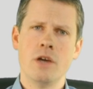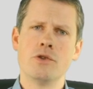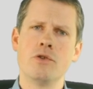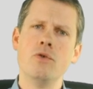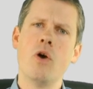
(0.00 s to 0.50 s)

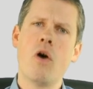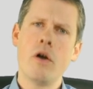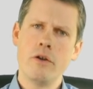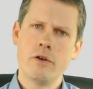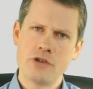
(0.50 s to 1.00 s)
So do
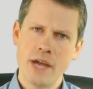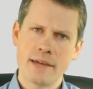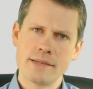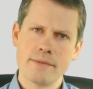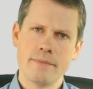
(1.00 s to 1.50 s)
all your
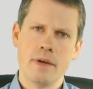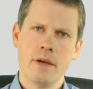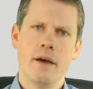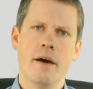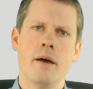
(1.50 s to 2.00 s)
checks,
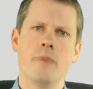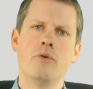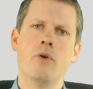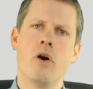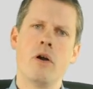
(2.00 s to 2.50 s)

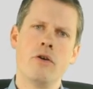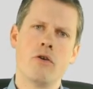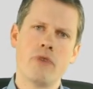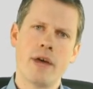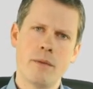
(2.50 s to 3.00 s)
do all
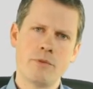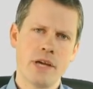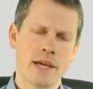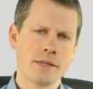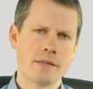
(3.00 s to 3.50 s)
your run-up
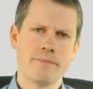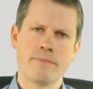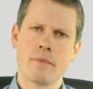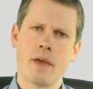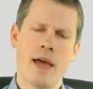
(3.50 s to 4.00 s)
checks,
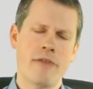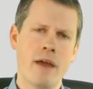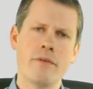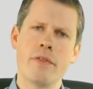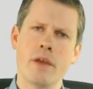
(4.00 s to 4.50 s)
have
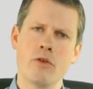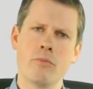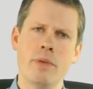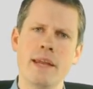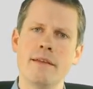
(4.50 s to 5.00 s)
everything
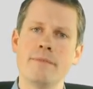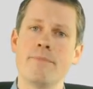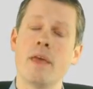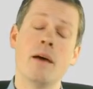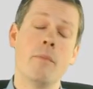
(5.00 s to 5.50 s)
completed.
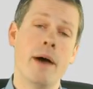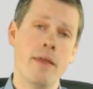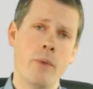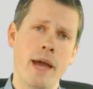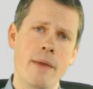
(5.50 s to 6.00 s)
By
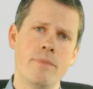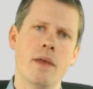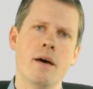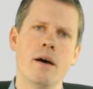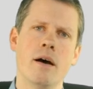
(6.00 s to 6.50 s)
the way,
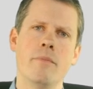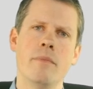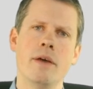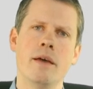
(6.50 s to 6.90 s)
for